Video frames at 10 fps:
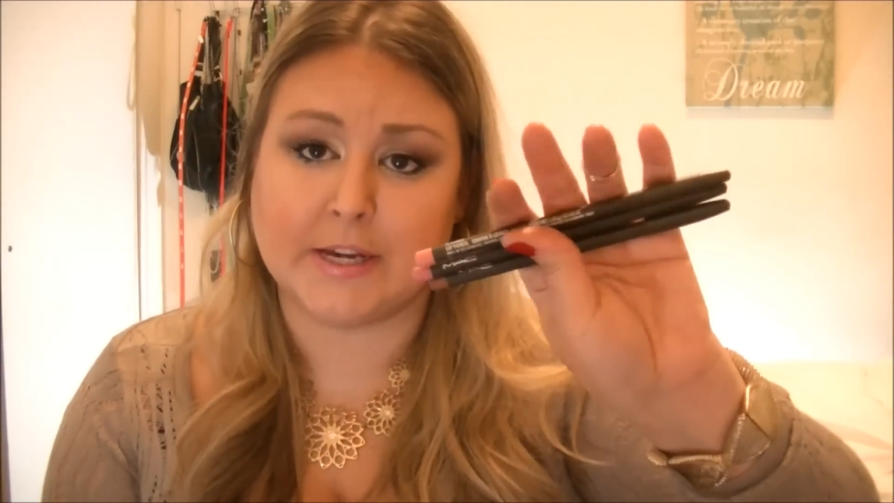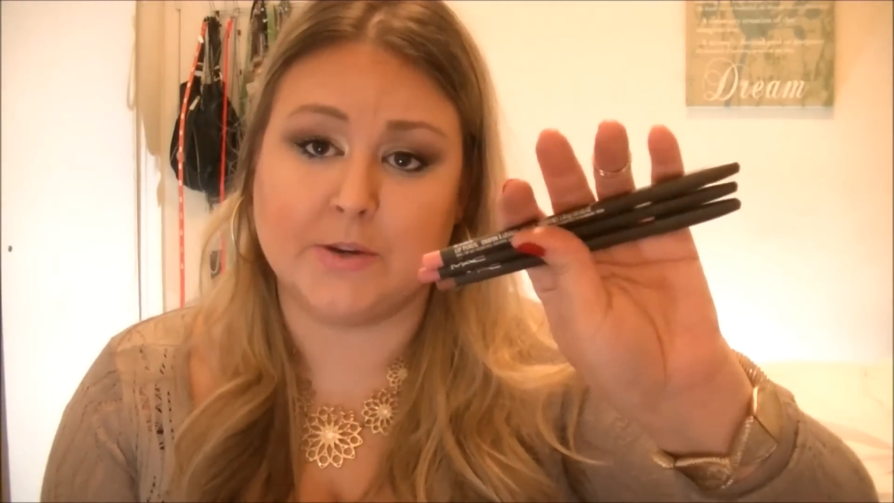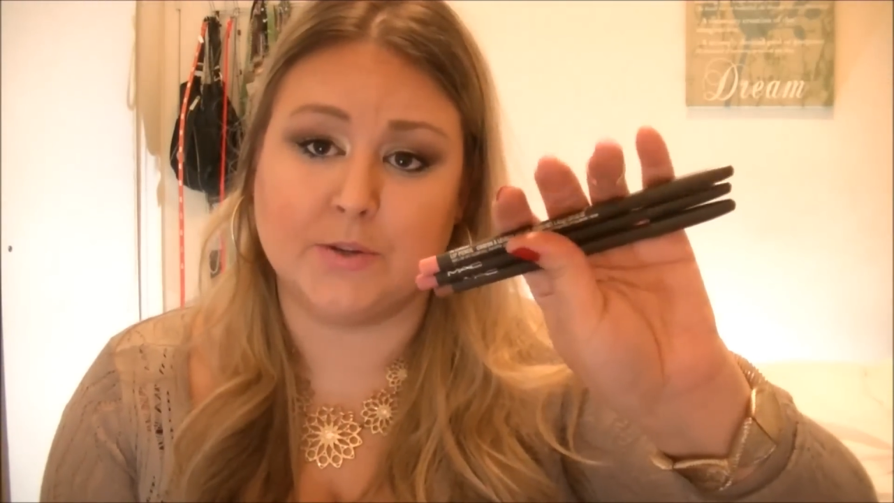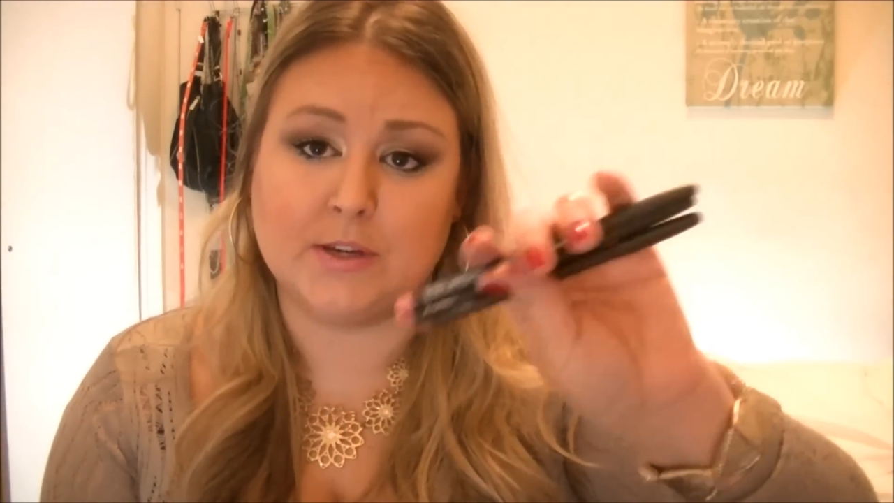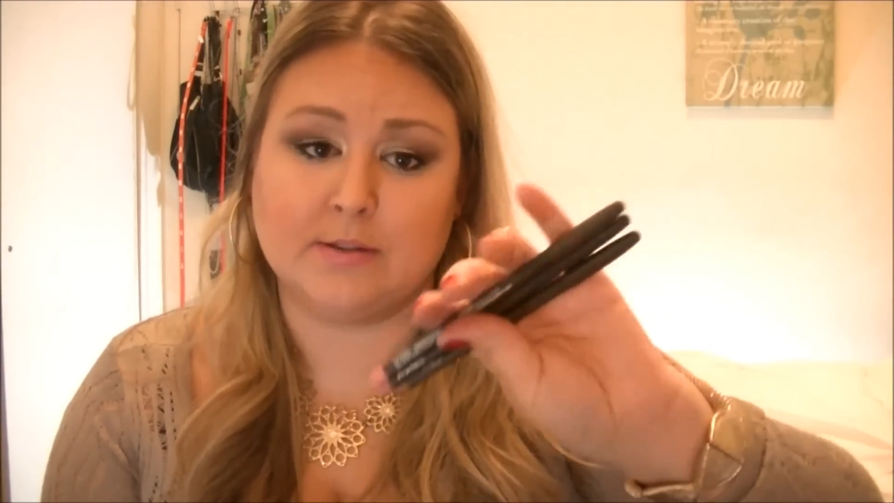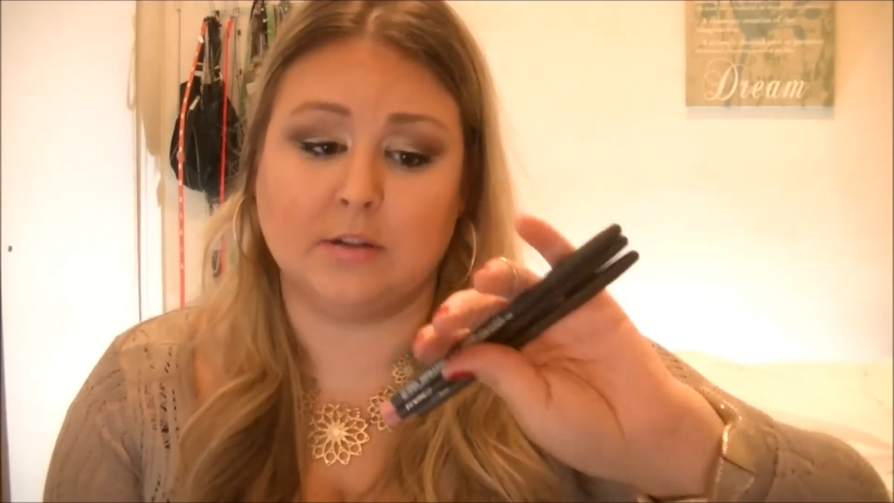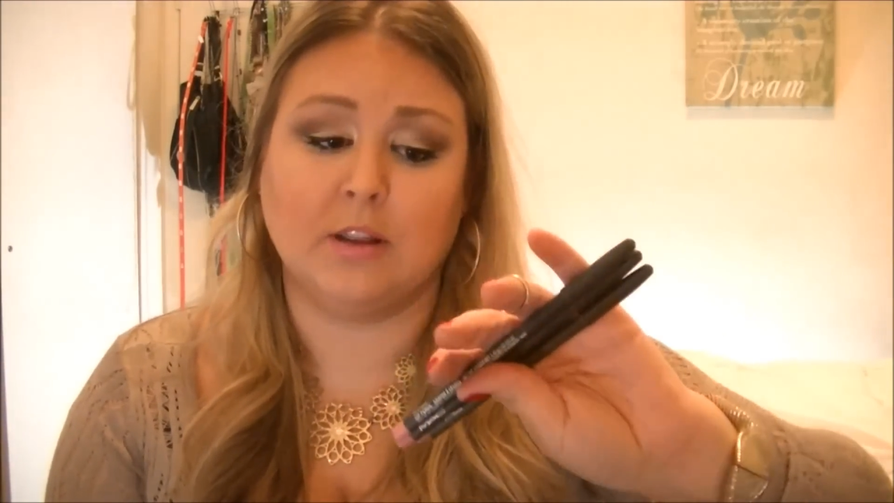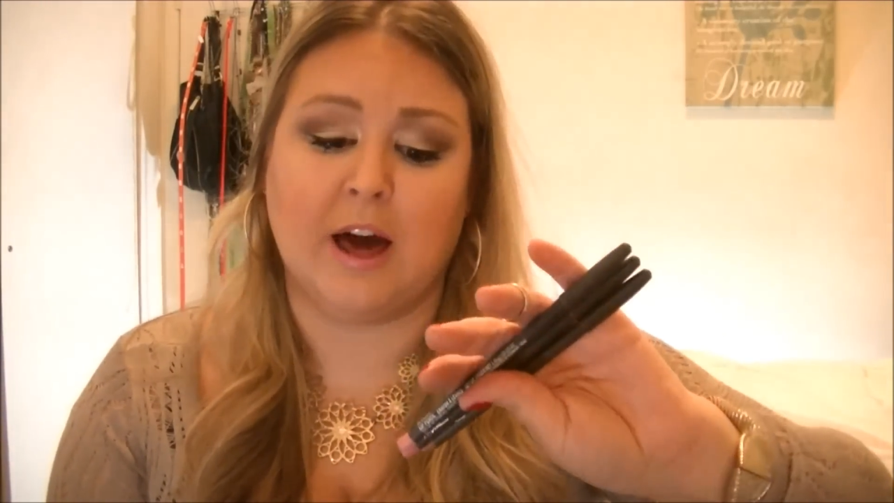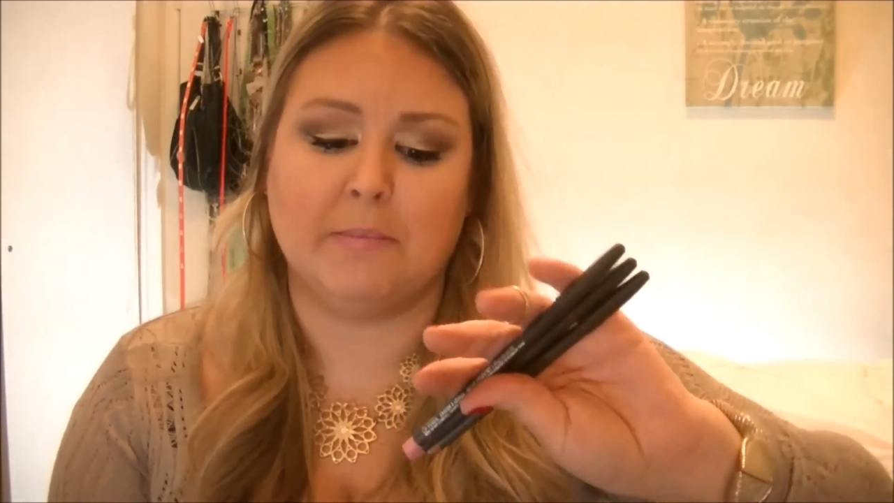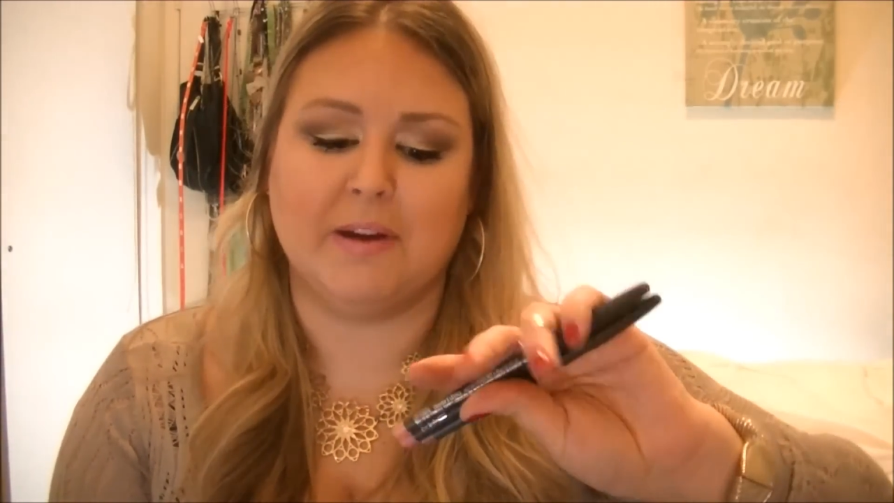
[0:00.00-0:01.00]
I use these in a
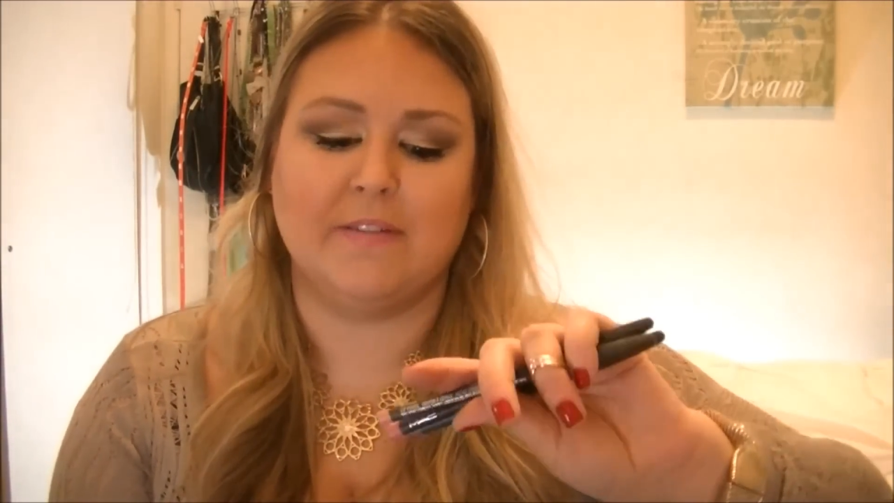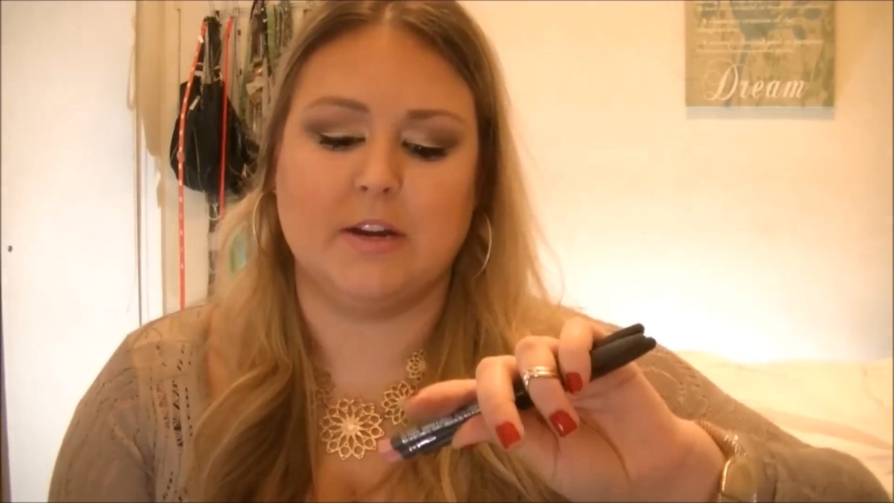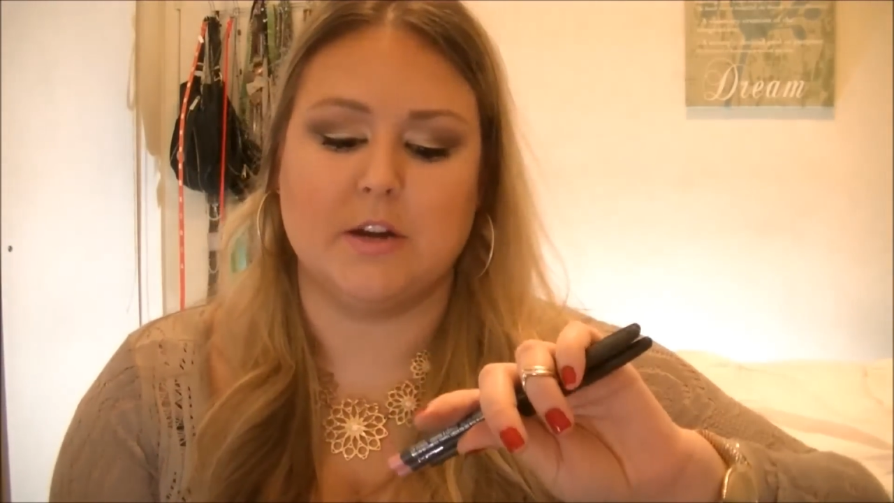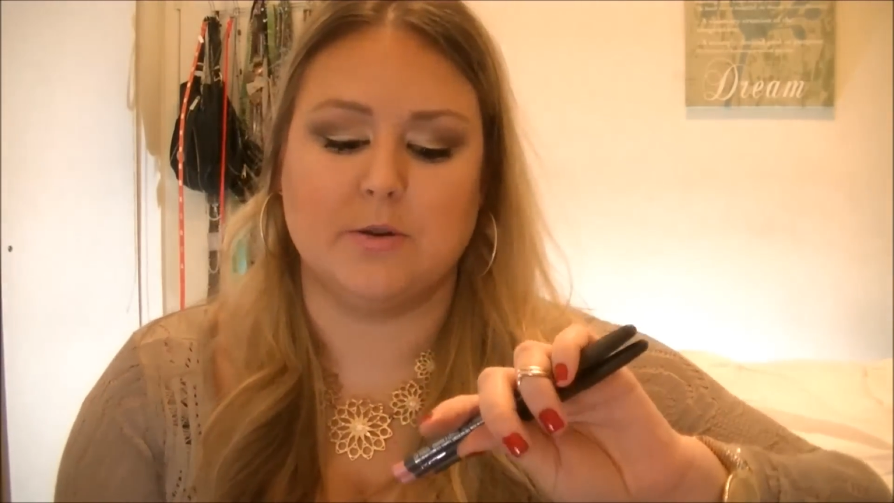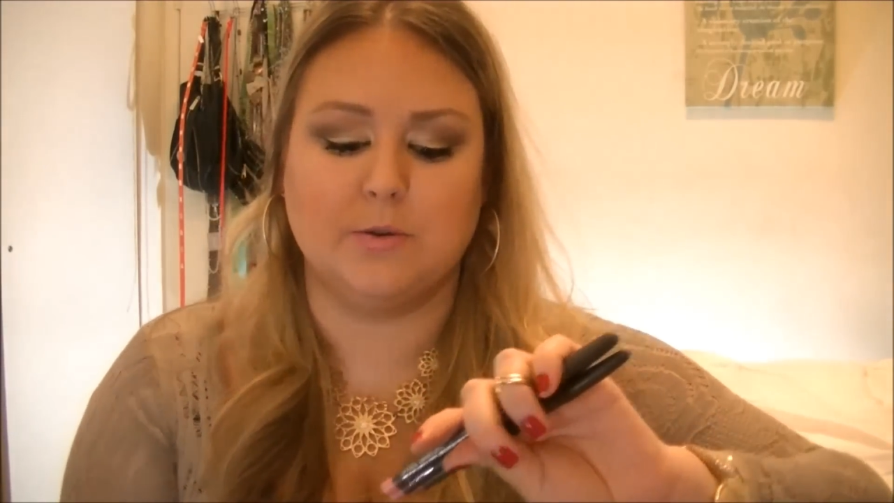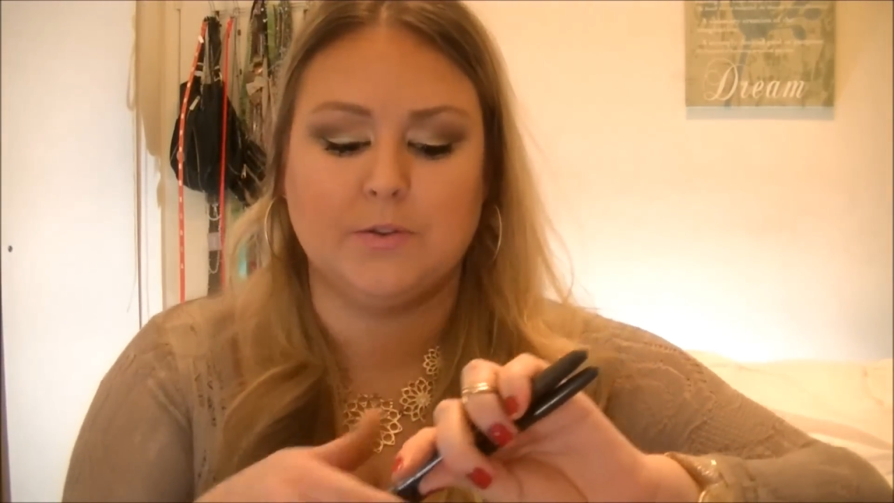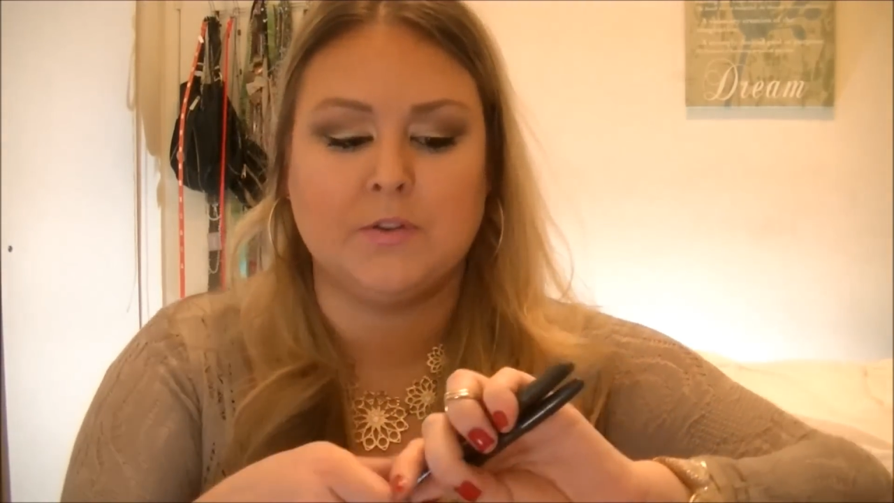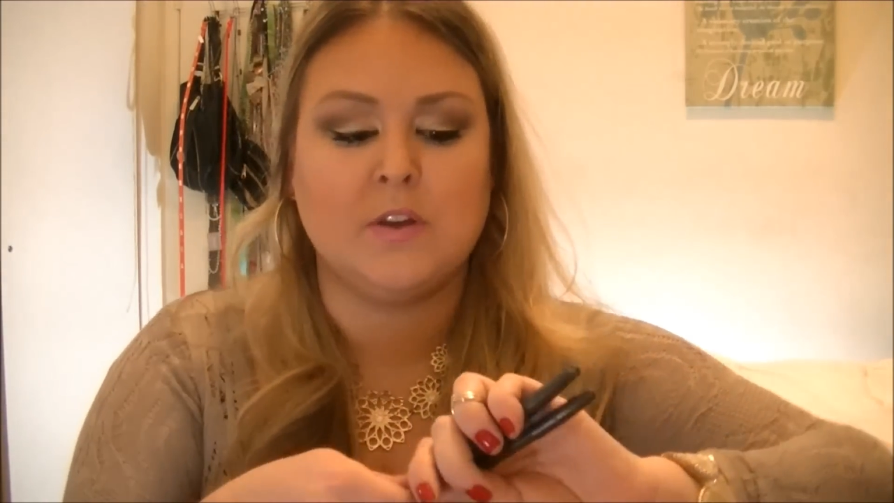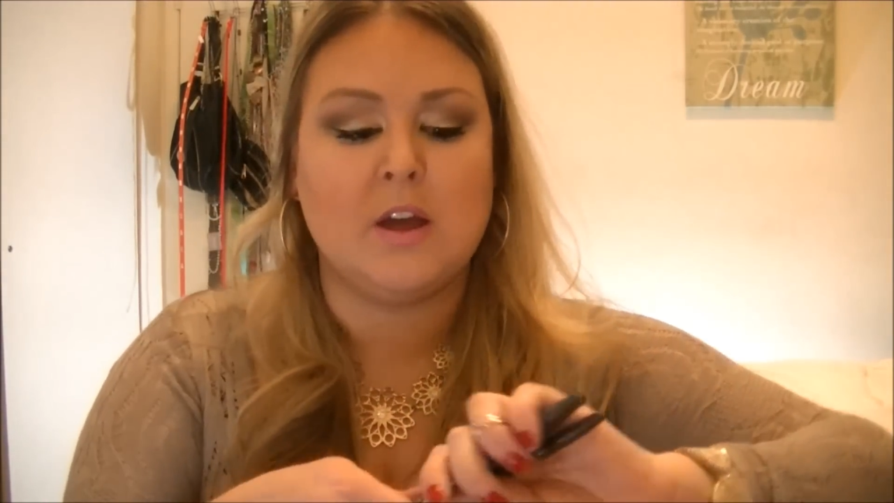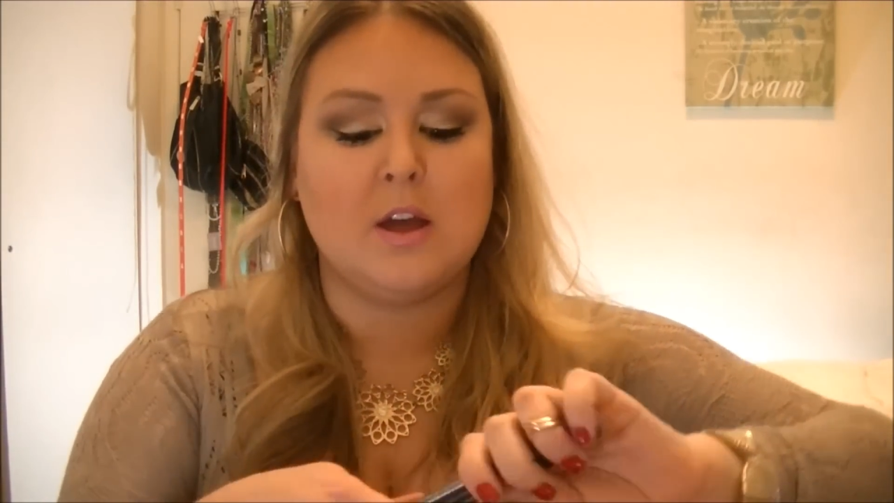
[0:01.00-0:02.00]
lot of my videos.